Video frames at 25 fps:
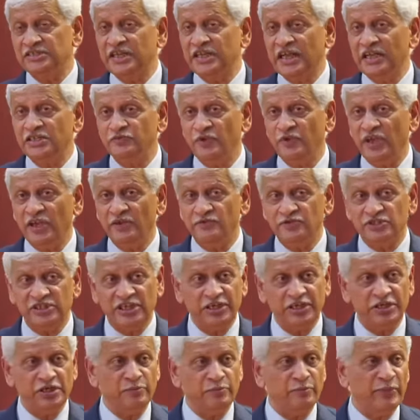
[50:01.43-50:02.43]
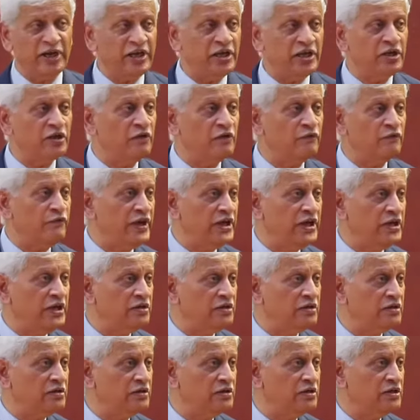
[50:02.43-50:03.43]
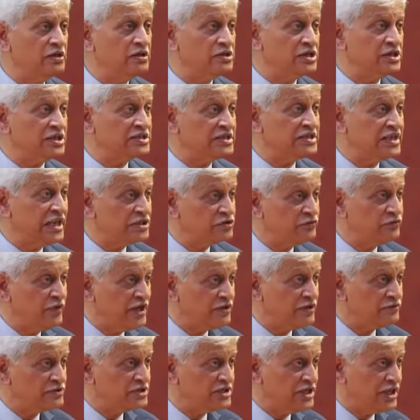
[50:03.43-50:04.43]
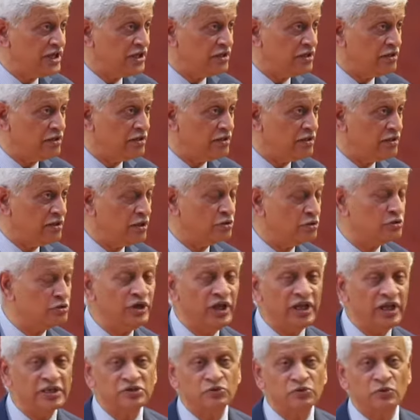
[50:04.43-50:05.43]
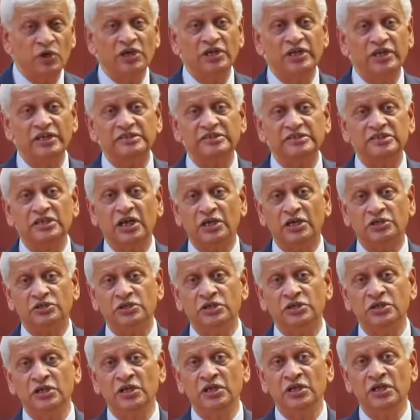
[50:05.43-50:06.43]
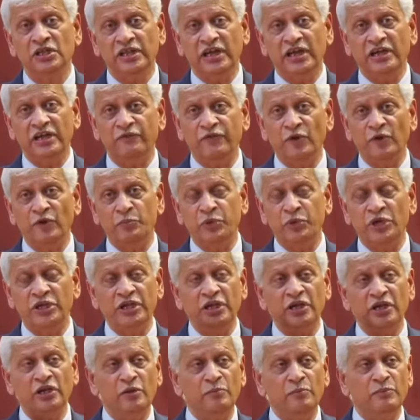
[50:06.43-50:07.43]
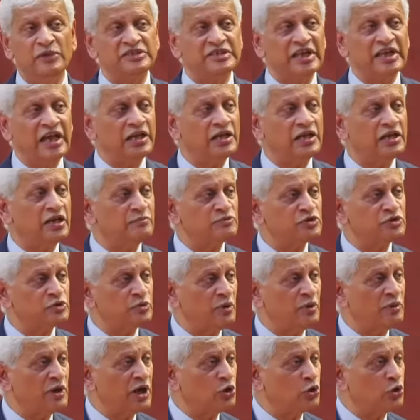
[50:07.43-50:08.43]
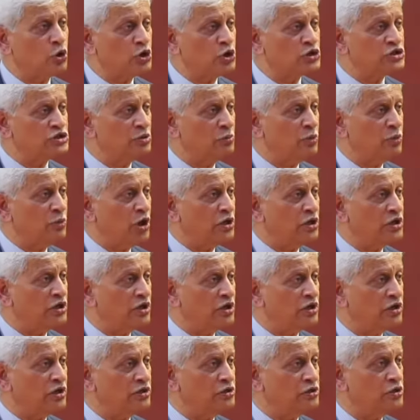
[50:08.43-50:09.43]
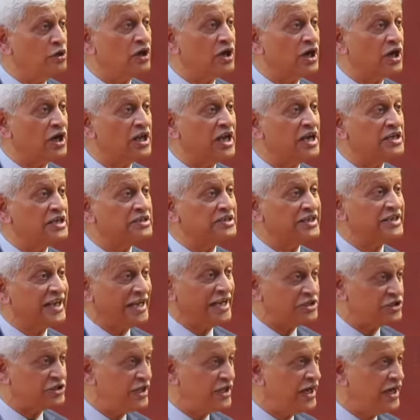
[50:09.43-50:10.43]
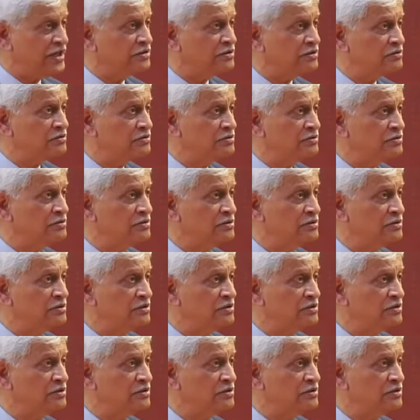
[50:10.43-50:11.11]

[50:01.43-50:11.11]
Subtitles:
Just as we have seen in medical field, just as we have seen. Now, today's world is such that if a particular missile comes from across the border, your radars catch that.